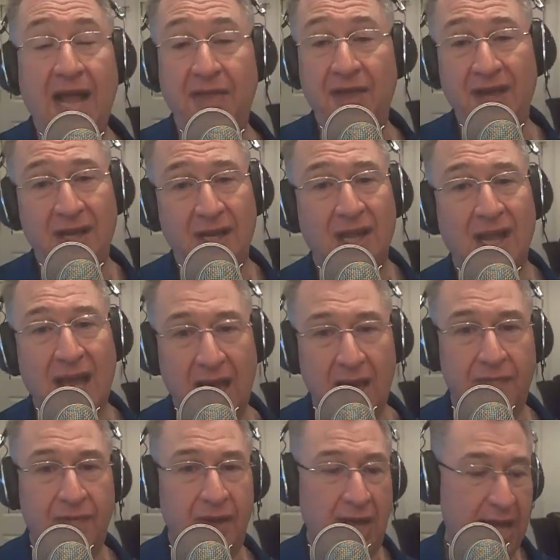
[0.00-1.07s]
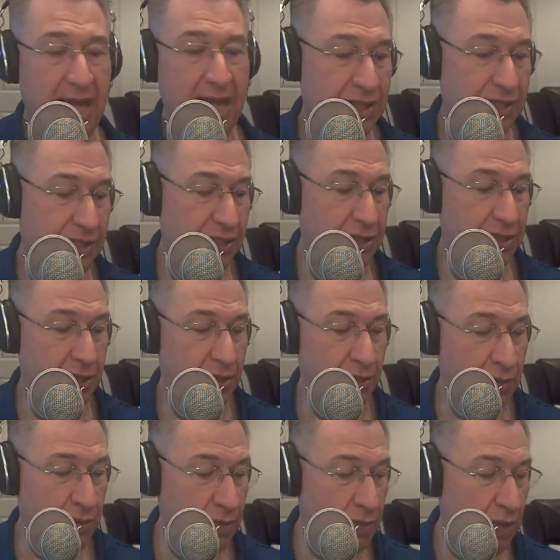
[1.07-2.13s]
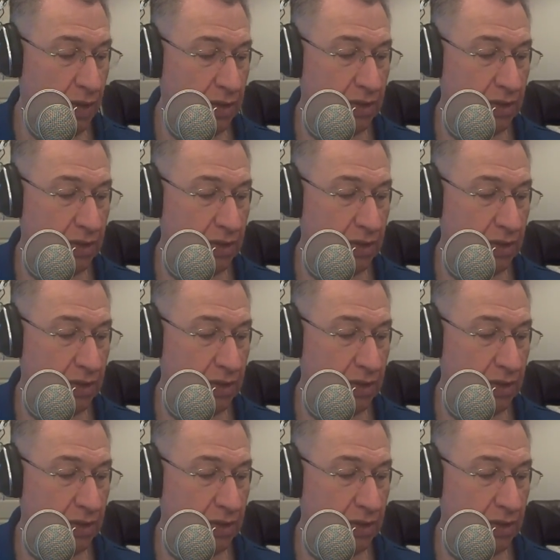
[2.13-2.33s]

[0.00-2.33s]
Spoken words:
think a lot of it has to do.